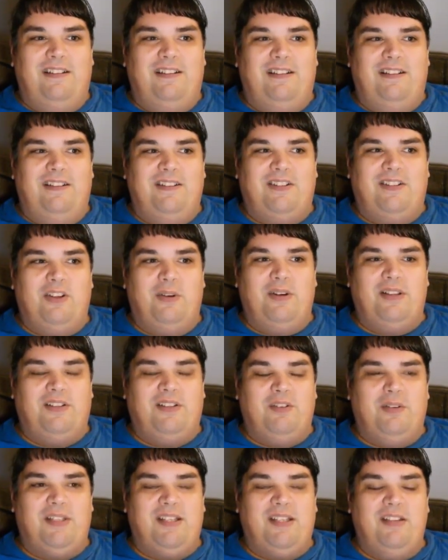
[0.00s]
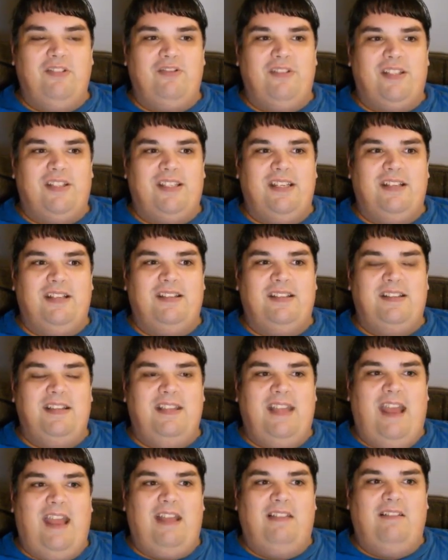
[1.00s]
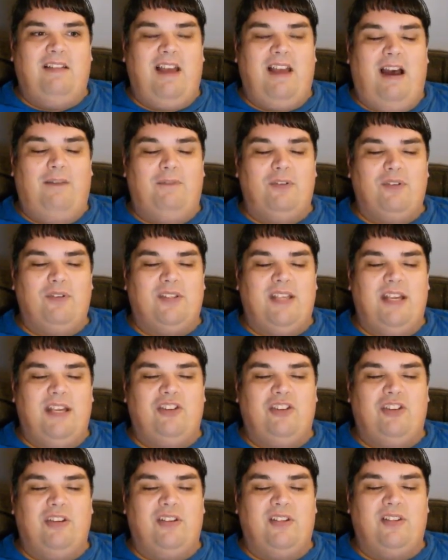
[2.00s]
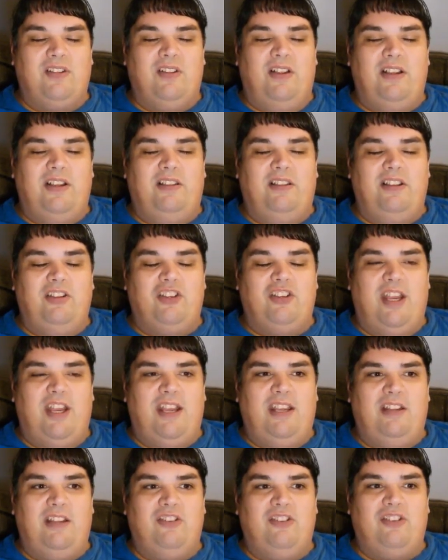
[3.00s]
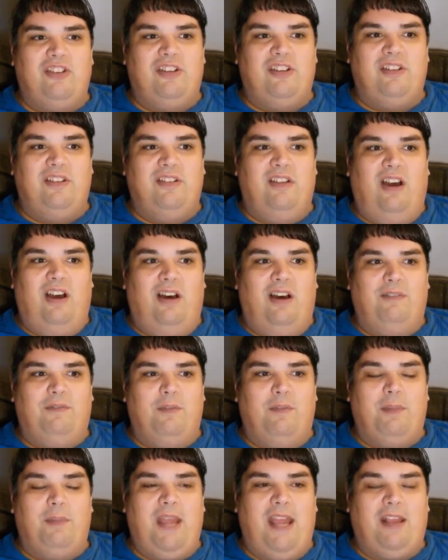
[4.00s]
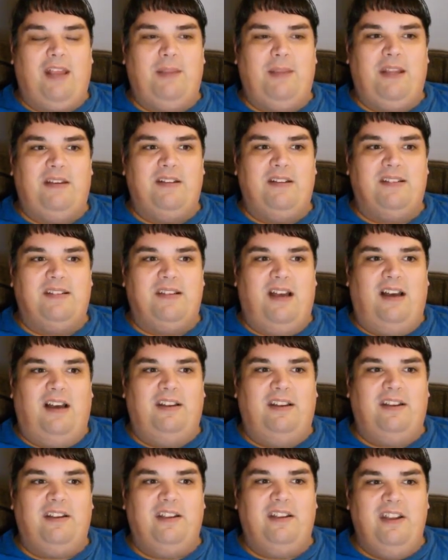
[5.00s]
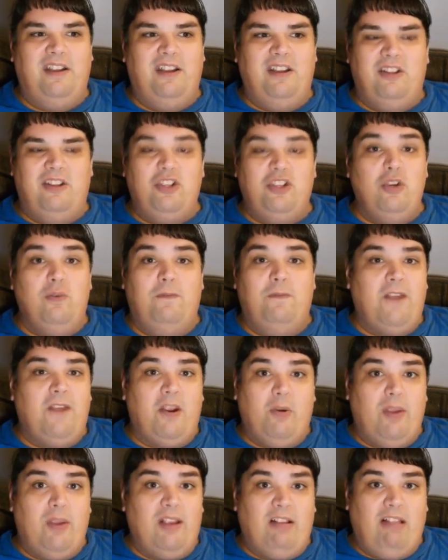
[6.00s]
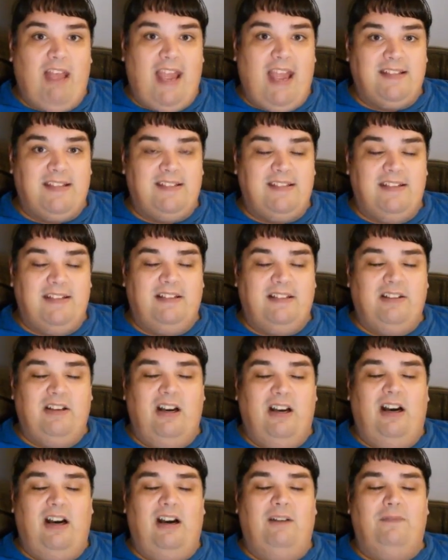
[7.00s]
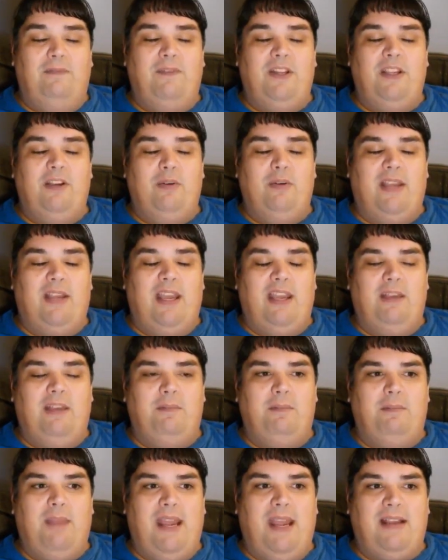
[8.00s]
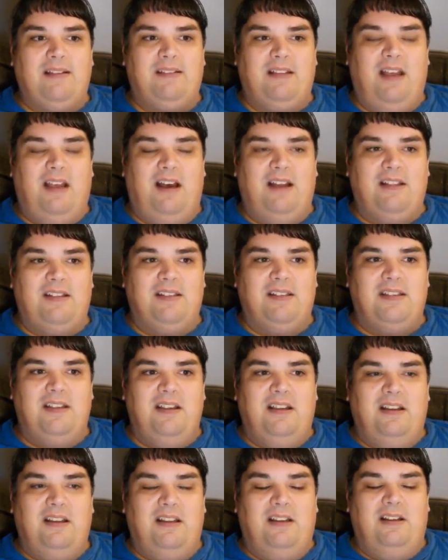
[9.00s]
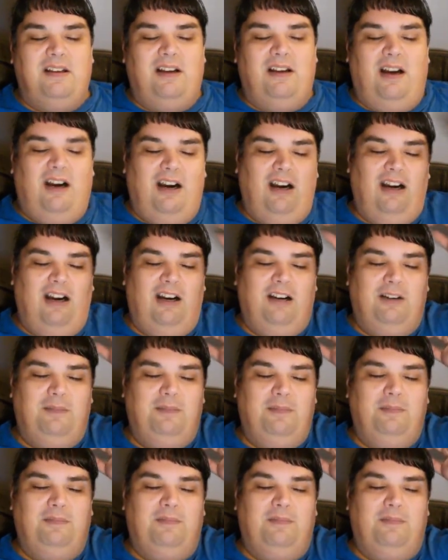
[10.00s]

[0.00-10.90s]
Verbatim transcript: so so it's interesting to see that conversation slightly changed uh, from Pac Man to Sonic, two very classic uh, video game mascots. Um,